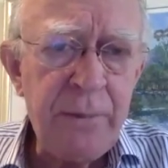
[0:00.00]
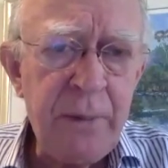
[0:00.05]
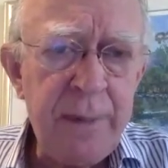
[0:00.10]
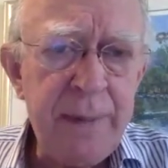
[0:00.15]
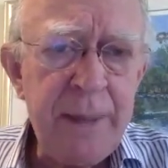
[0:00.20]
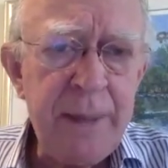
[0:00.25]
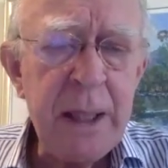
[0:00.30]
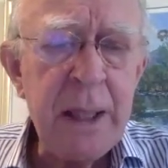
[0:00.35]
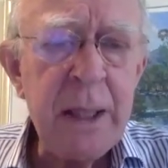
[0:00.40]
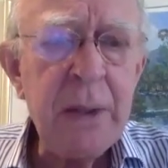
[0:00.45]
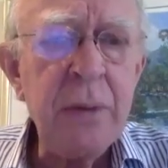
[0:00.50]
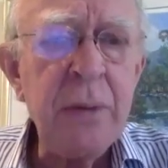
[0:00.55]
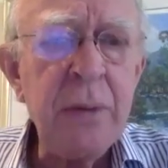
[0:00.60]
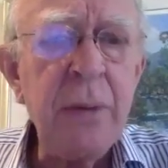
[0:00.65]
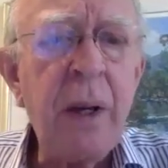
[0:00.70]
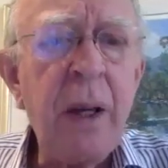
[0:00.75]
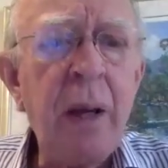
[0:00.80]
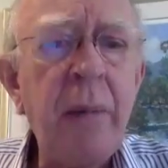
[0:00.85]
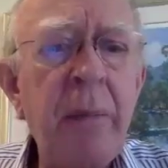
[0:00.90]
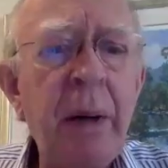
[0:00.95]
Phoebe
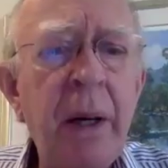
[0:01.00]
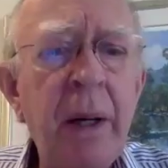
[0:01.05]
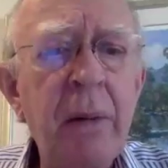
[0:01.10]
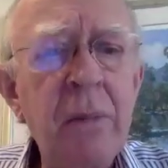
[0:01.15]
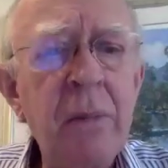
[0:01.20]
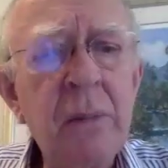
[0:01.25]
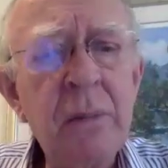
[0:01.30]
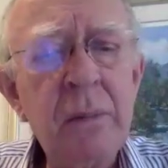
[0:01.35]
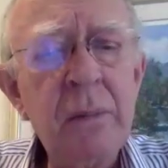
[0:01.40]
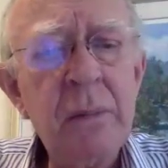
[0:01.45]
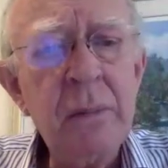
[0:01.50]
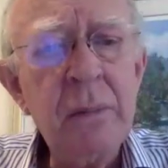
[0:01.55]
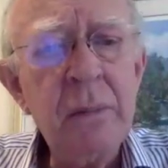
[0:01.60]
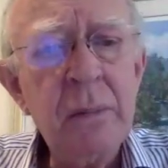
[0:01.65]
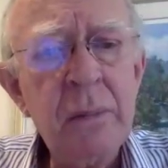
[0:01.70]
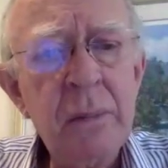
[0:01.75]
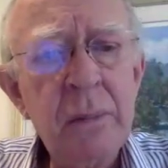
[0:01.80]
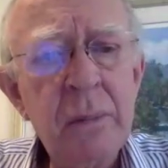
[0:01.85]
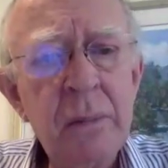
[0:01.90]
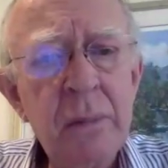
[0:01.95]
talking about
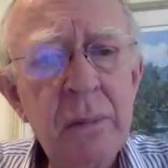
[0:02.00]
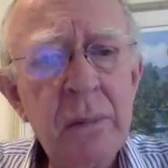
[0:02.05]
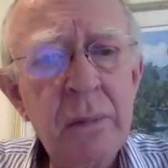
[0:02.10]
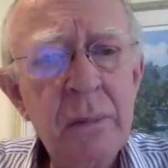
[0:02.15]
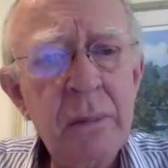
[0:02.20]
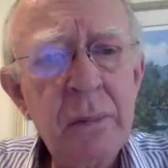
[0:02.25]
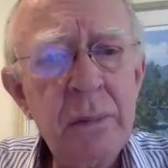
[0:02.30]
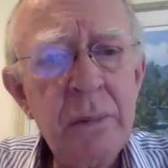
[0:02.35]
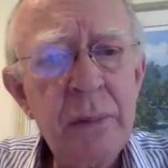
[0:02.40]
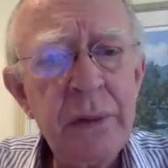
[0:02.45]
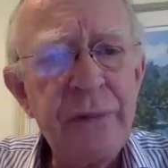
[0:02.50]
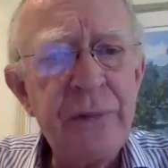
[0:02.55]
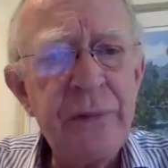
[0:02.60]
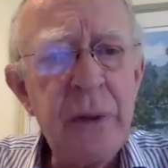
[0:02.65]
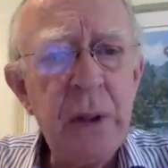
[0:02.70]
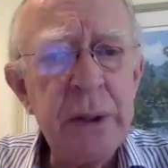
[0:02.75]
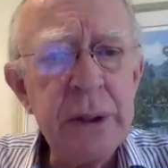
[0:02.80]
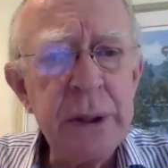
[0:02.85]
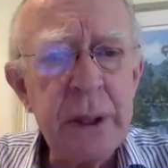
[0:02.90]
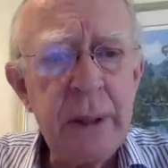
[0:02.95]
the
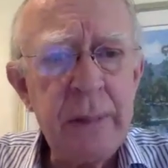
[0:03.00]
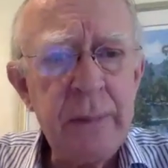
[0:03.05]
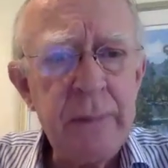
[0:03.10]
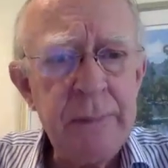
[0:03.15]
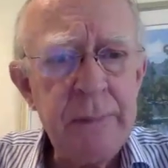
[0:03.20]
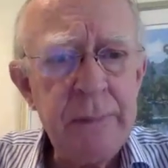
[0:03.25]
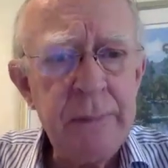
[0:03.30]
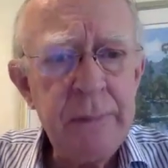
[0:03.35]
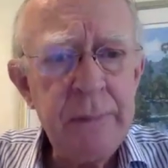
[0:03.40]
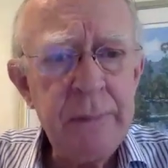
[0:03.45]
future.